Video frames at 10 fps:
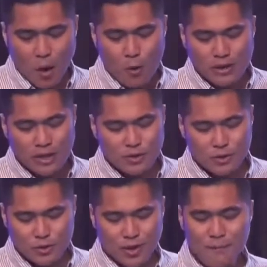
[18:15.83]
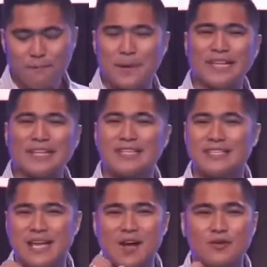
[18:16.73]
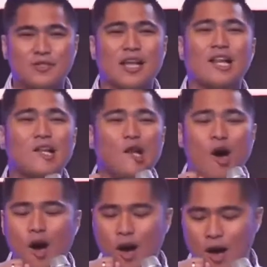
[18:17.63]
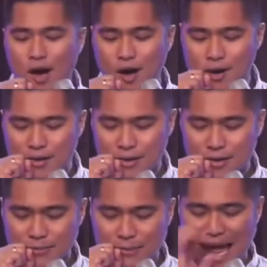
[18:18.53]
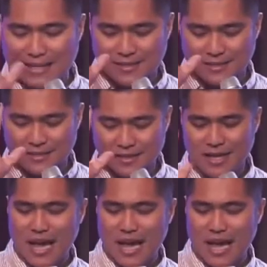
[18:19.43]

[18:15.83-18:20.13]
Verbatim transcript: When the trumpet sounds a long blast,